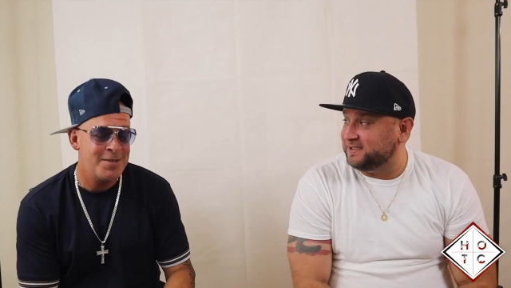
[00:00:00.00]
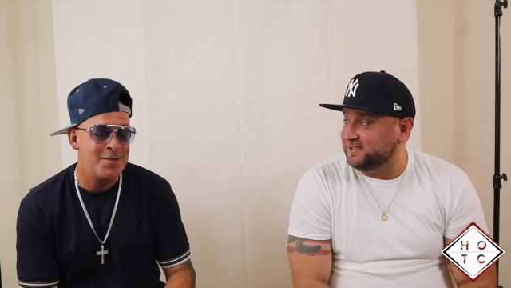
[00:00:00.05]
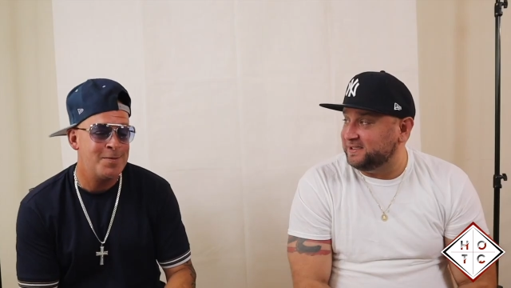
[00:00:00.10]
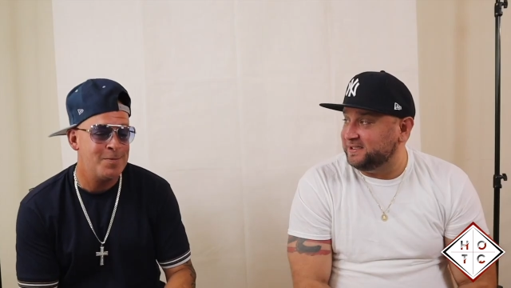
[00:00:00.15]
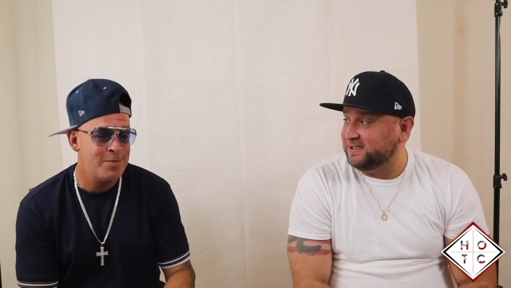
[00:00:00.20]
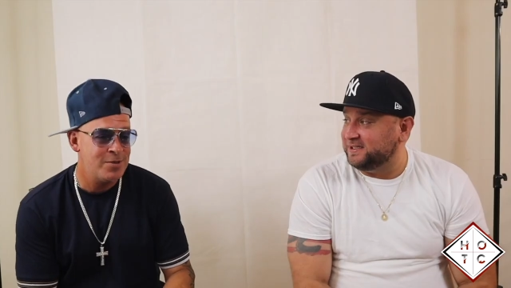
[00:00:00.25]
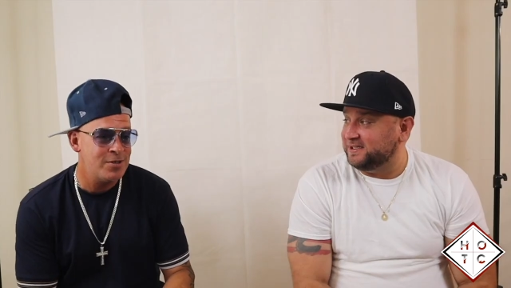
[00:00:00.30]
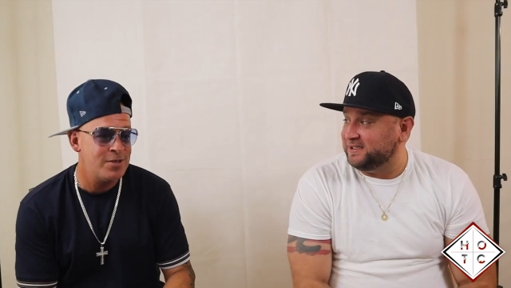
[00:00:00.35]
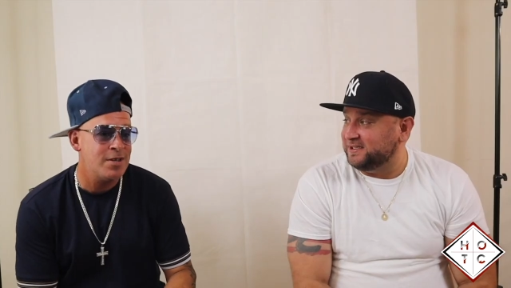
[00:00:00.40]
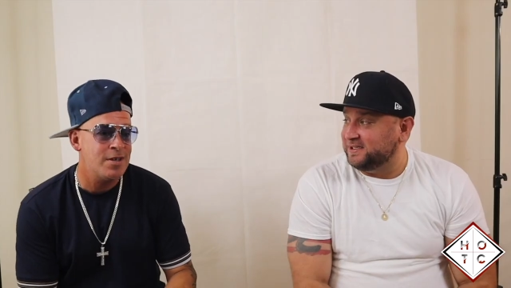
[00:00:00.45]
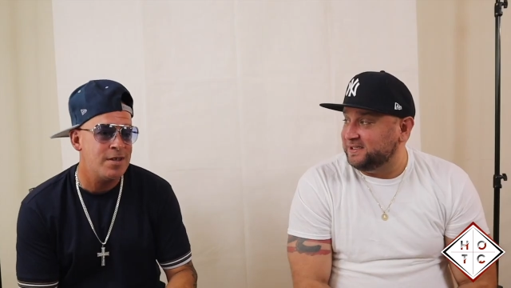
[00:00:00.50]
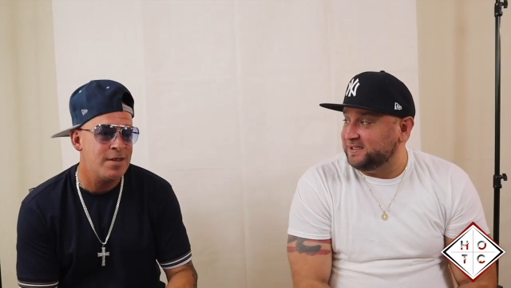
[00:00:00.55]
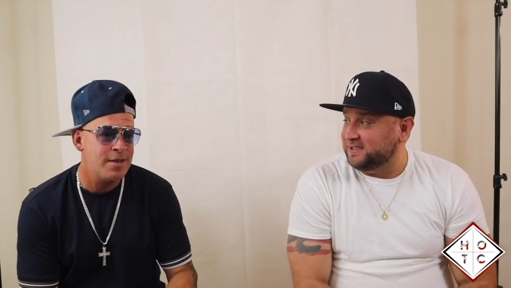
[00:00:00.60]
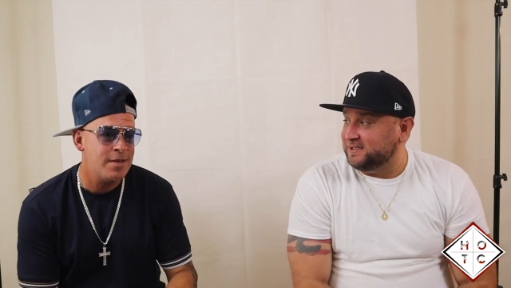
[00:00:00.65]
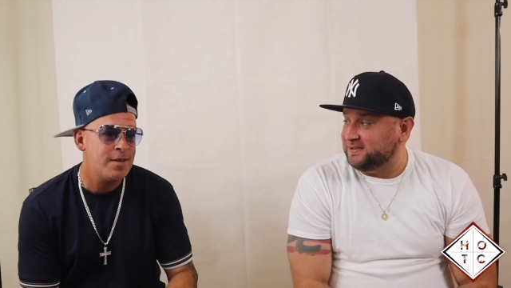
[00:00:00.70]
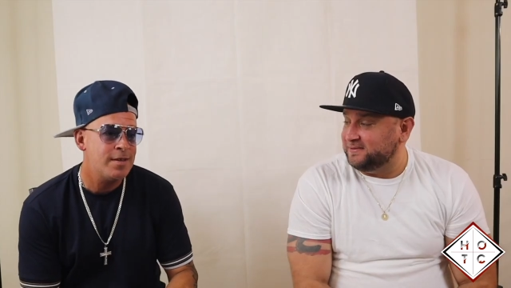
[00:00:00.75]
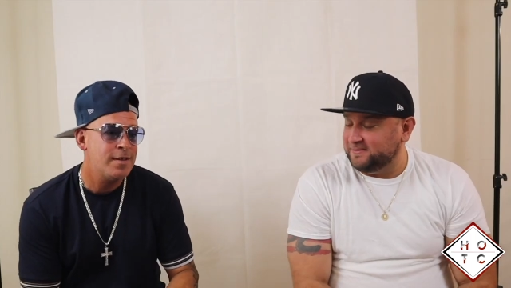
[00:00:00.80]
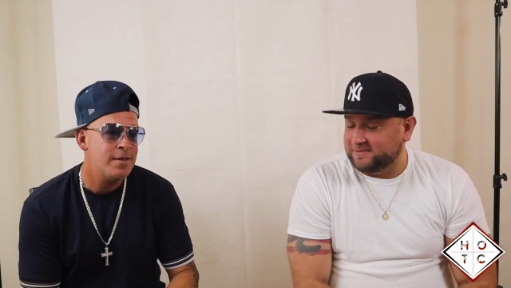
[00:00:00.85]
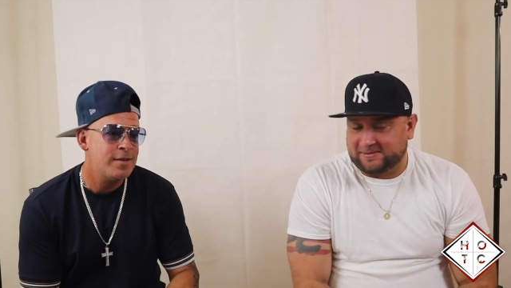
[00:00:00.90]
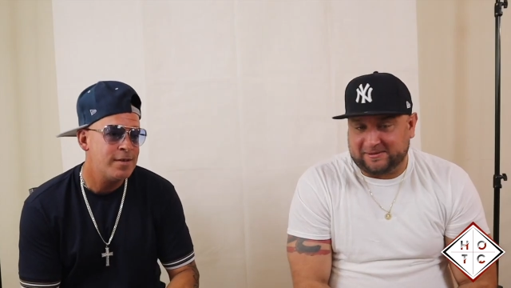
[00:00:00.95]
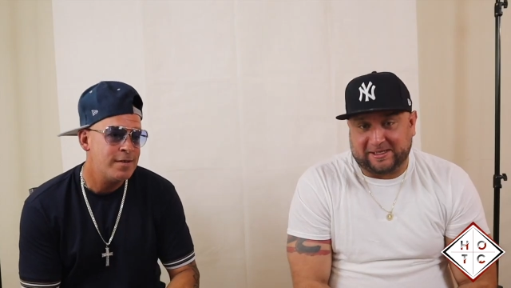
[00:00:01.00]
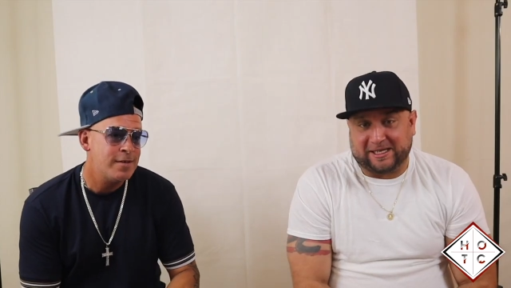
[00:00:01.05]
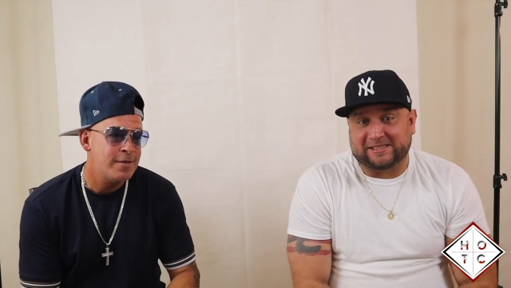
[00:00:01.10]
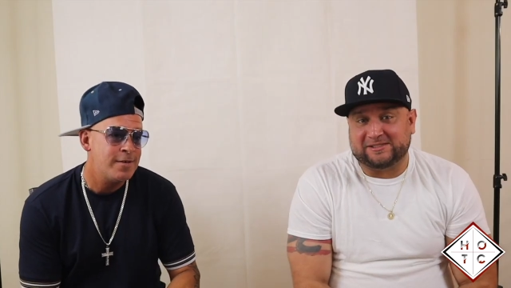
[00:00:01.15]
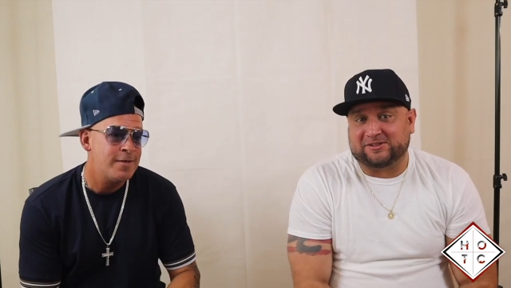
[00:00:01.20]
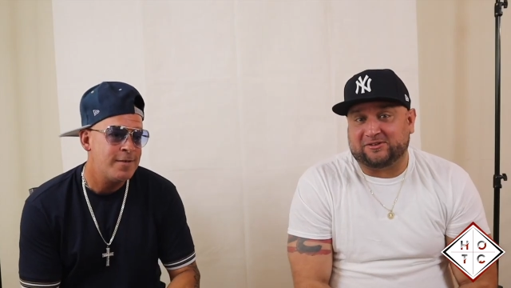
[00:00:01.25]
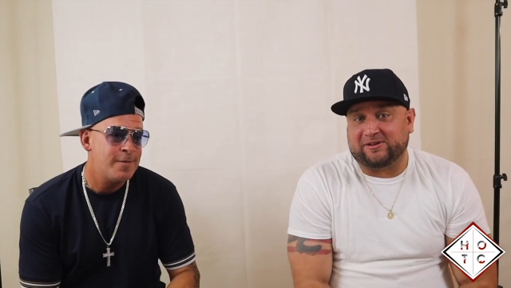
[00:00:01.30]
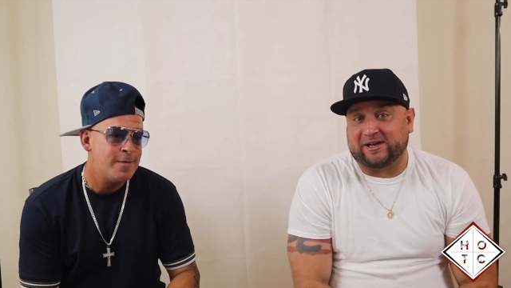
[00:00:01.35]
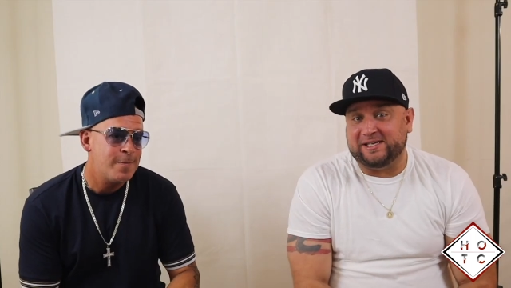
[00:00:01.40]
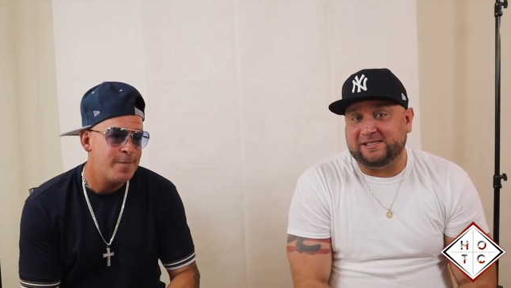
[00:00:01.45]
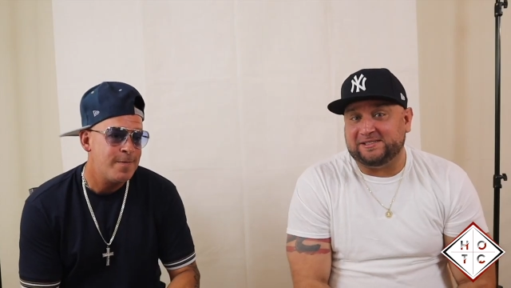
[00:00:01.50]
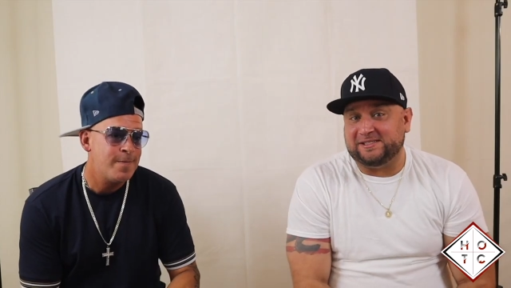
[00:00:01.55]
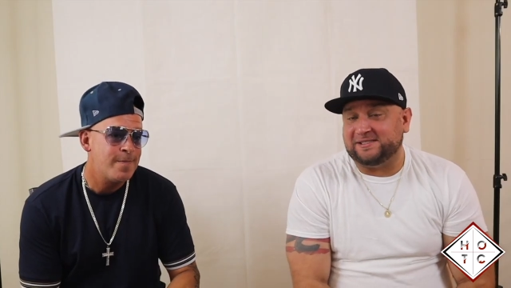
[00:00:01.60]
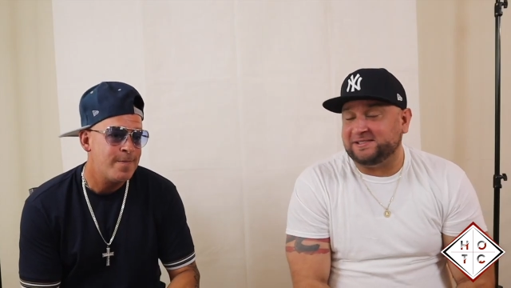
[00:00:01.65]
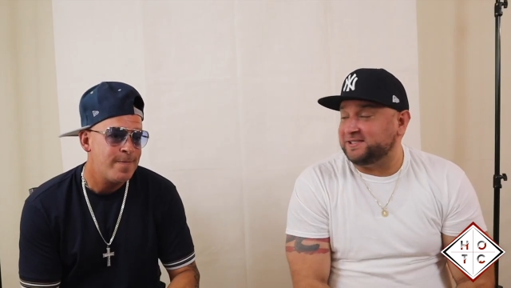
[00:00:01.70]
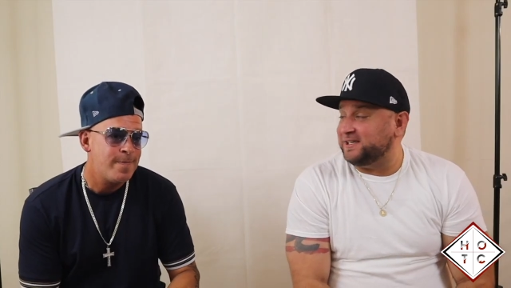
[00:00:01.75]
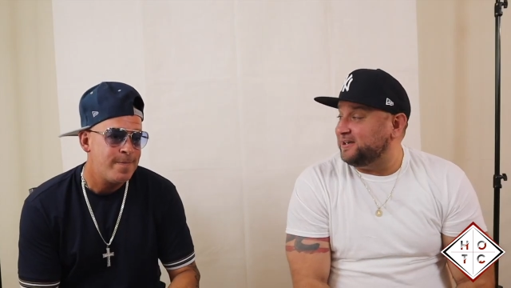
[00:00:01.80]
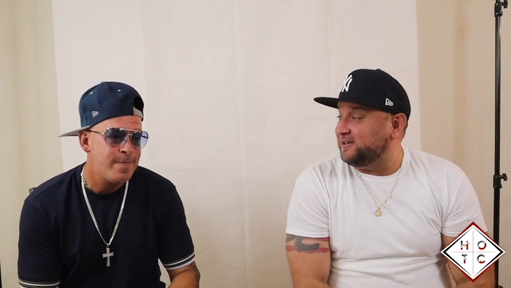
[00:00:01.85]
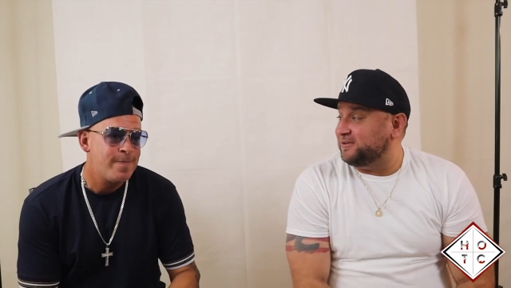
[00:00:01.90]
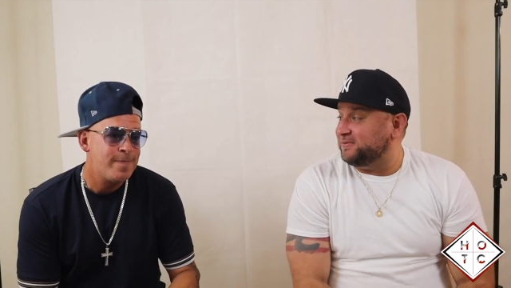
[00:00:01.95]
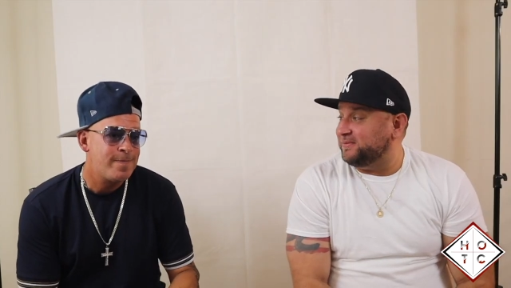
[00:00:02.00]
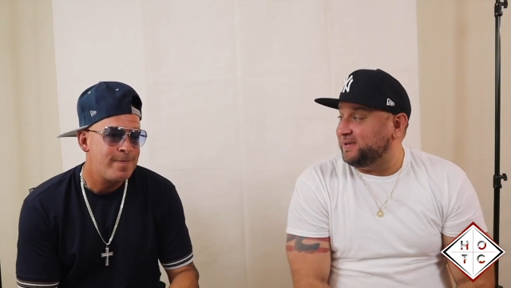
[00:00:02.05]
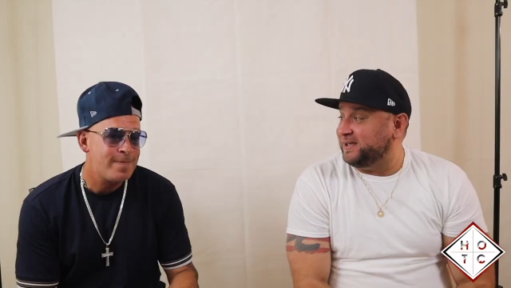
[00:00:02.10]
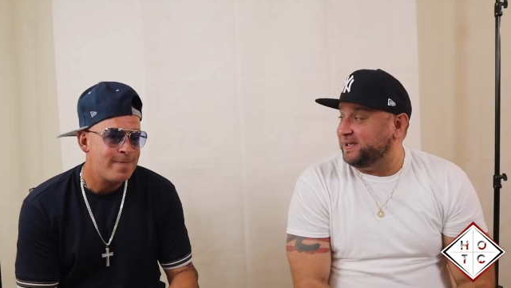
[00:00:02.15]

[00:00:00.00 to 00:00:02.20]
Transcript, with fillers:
Speaker 1: That's some shit. That's crazy as hell,